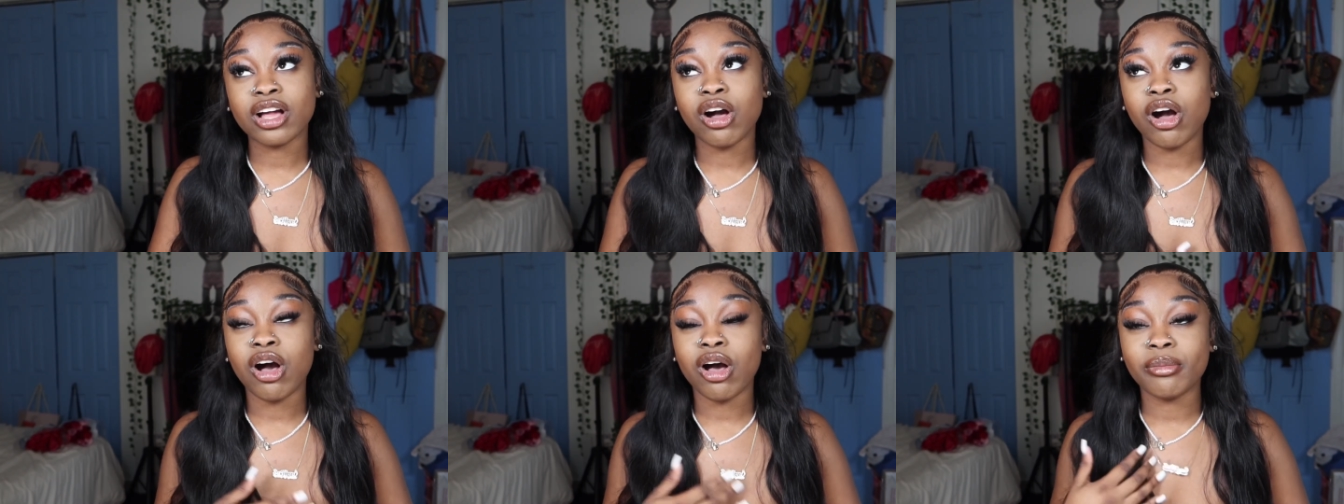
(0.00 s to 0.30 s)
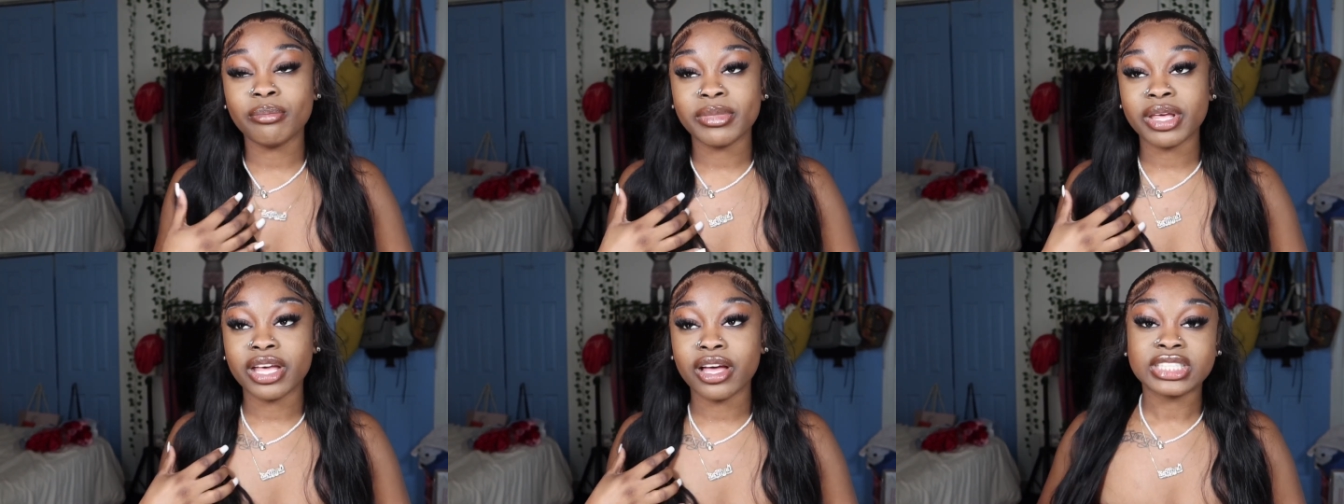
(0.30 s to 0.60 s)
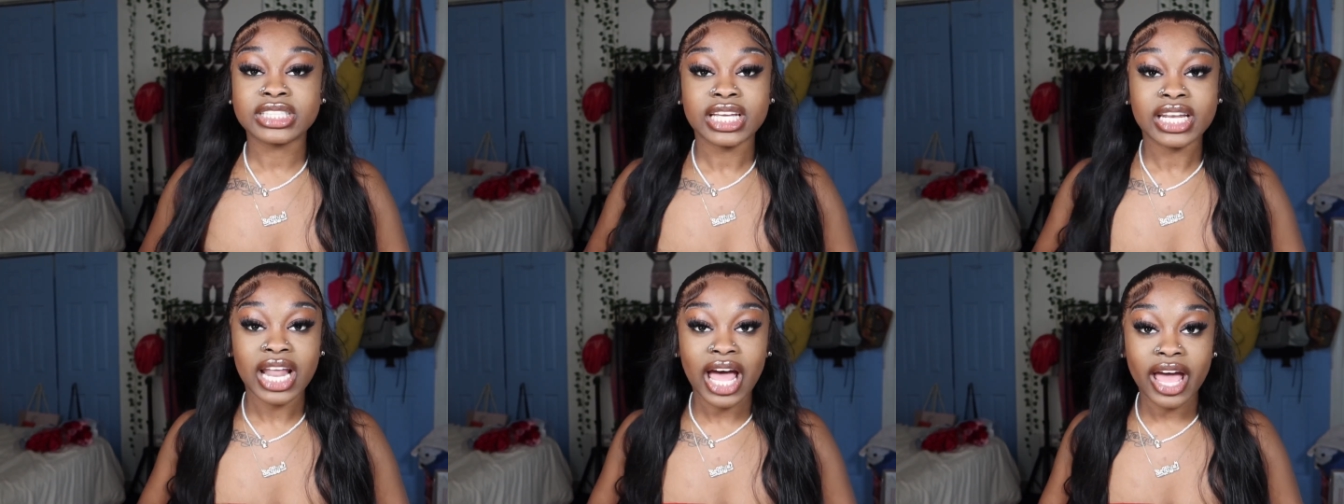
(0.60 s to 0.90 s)
call me
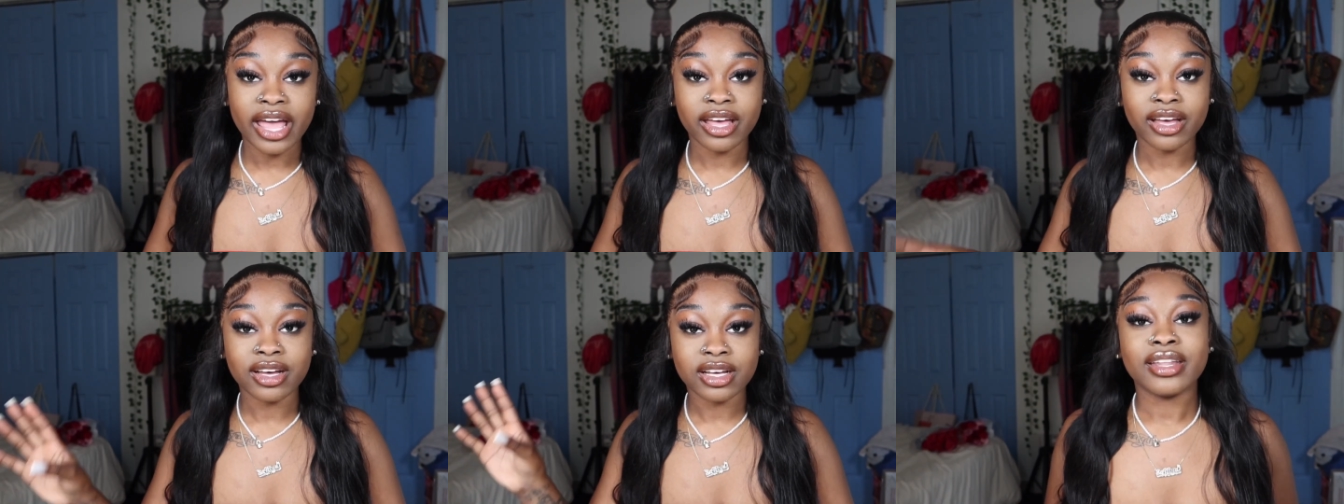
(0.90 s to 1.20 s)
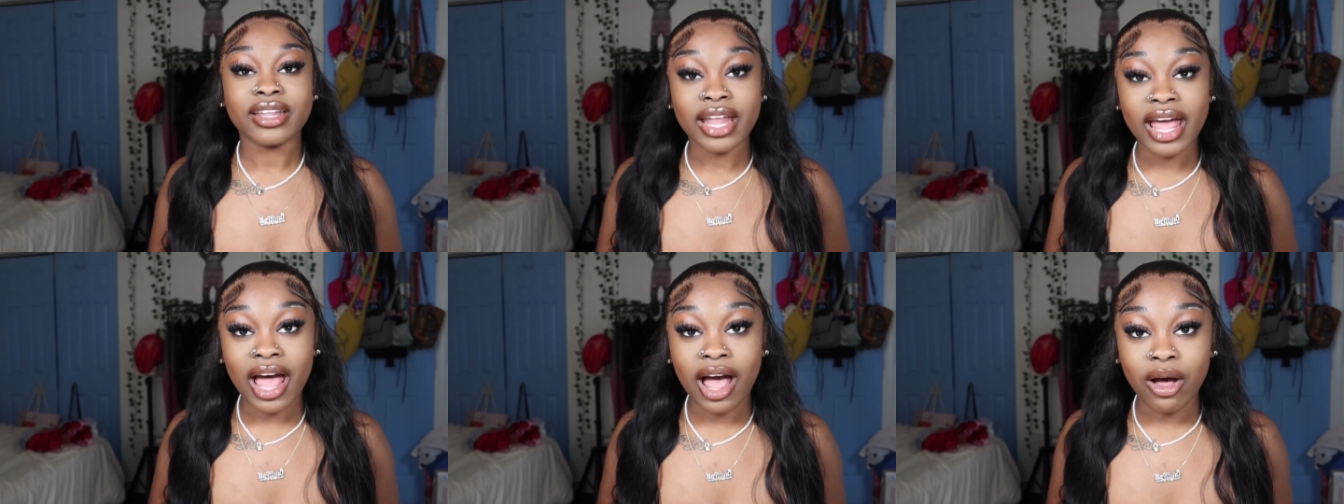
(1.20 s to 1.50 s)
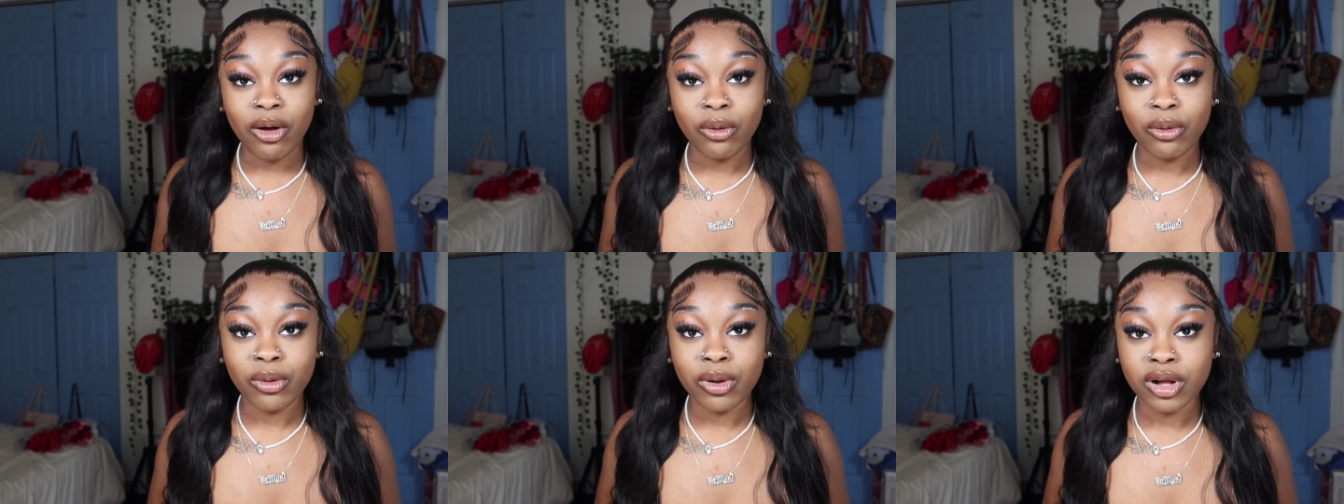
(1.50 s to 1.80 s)
Sanaya.
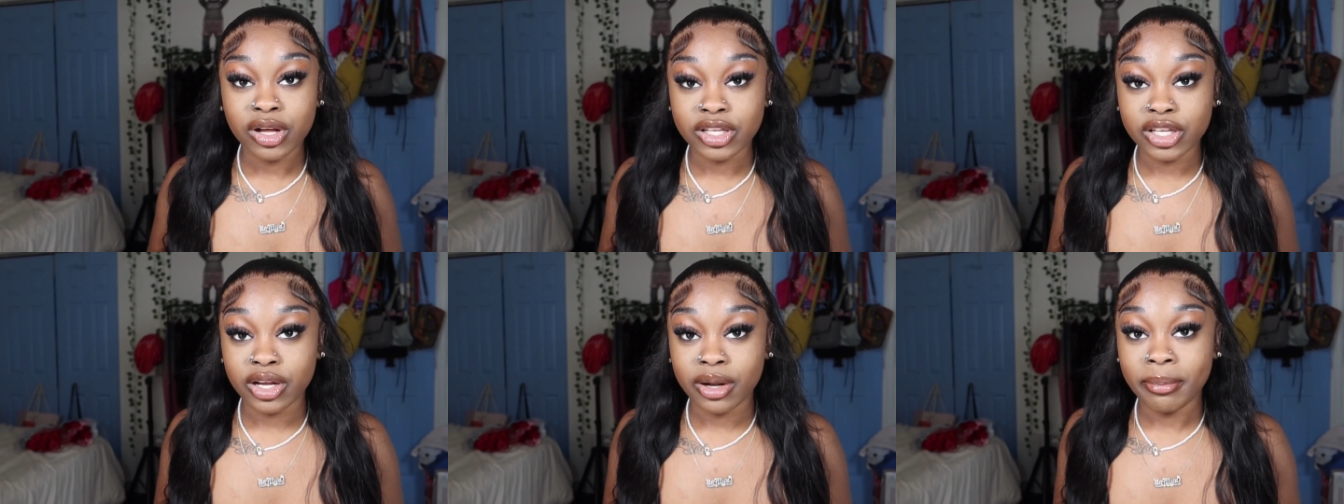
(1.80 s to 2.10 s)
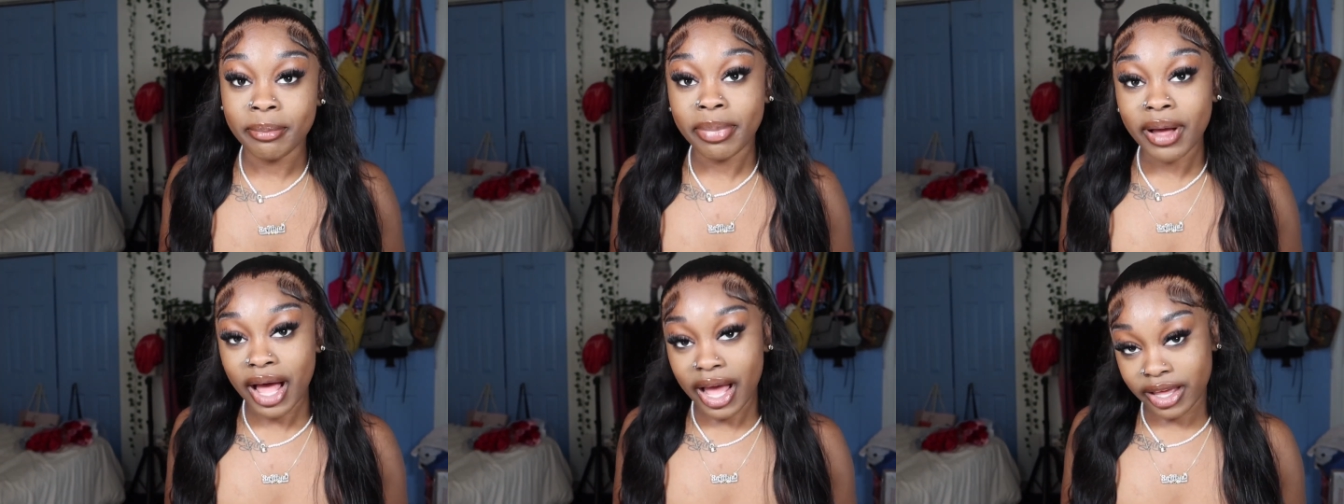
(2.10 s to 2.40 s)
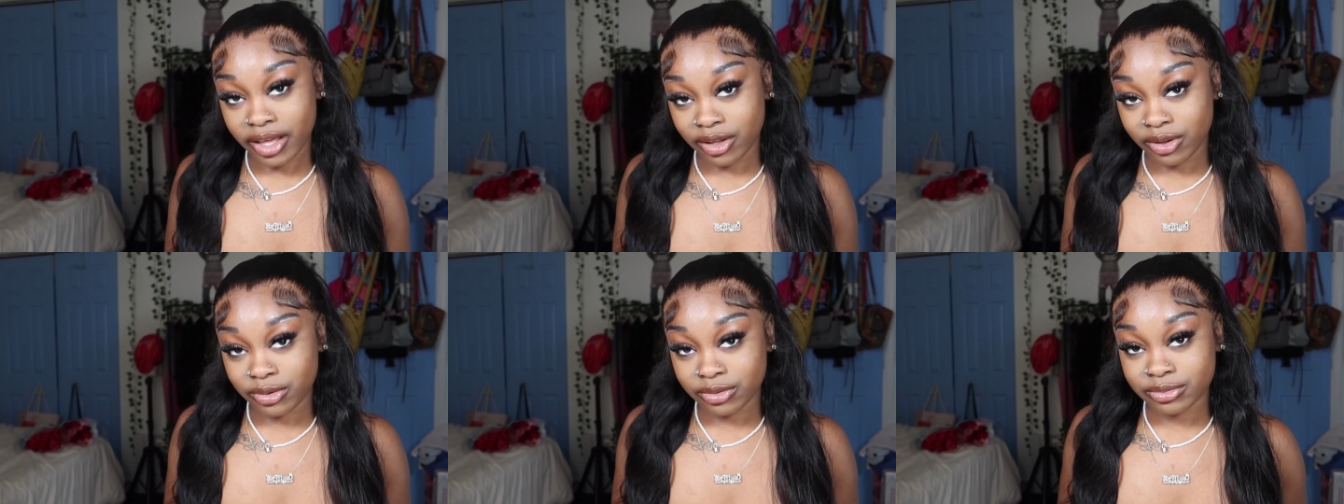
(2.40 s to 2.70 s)
Now, your
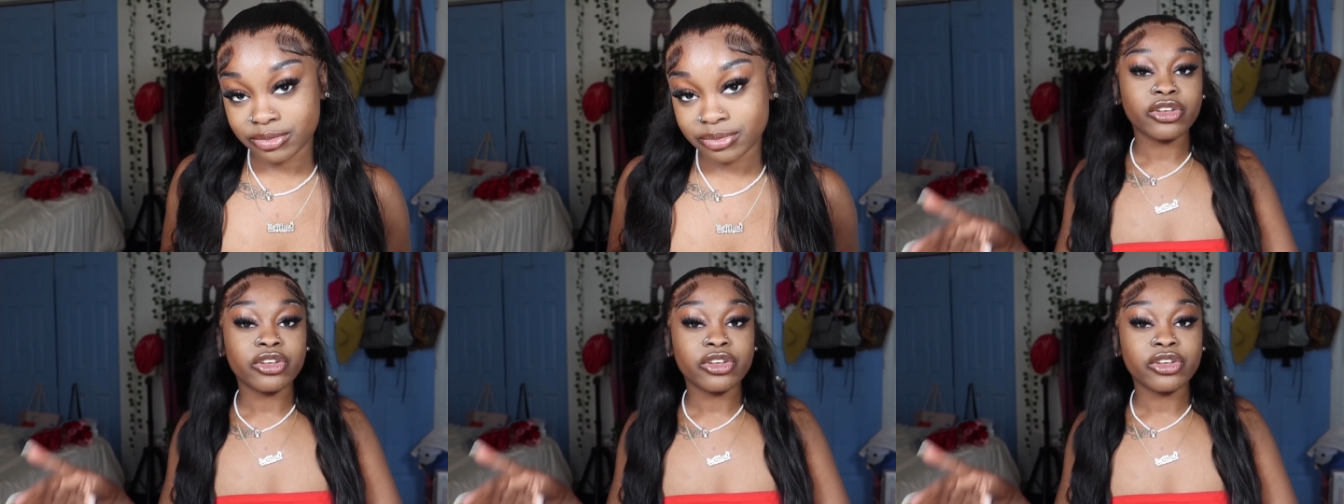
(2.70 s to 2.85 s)
bio.